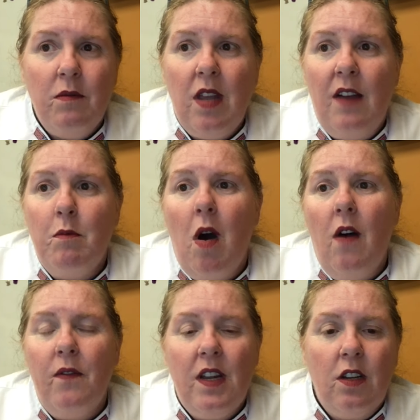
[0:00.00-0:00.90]
You have
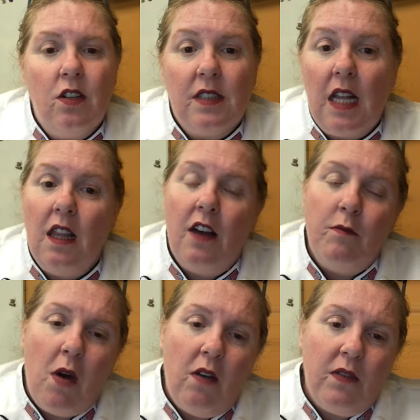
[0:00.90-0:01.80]
malt vinegars. I love
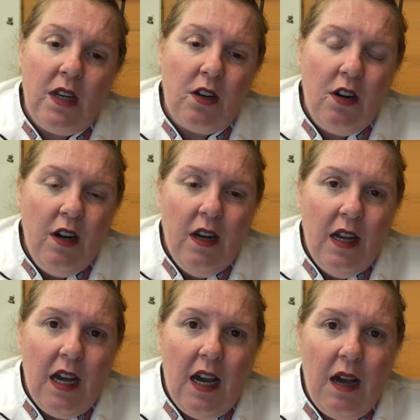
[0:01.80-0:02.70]
malt vinegar.
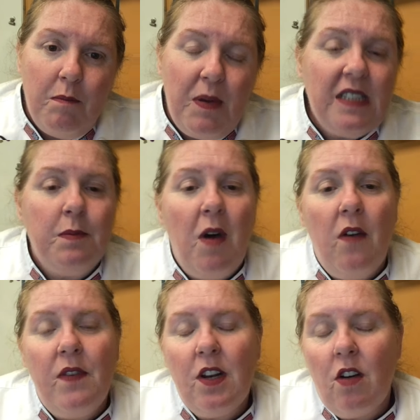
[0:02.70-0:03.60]
Best
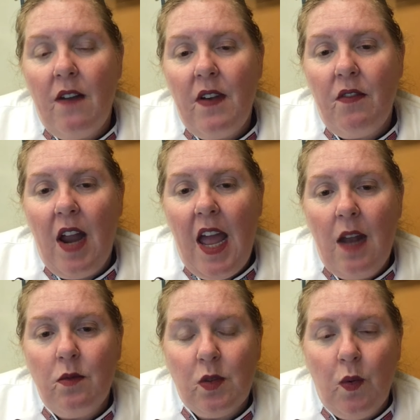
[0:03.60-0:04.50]
malt vinegar I've ever
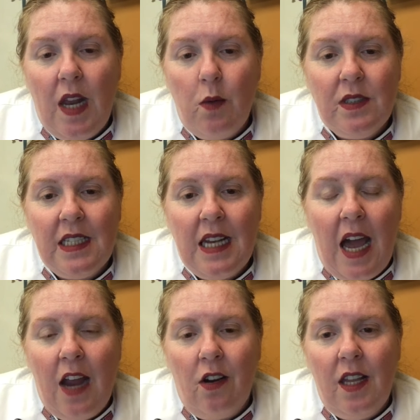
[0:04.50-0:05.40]
had was when I was in
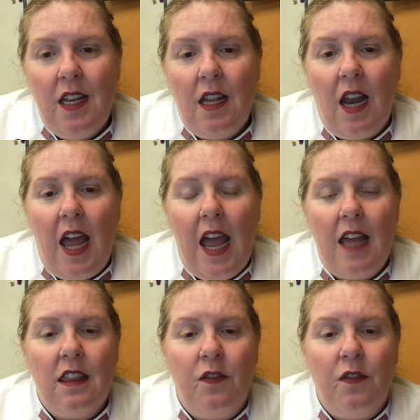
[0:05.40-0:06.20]
Ireland, and I had the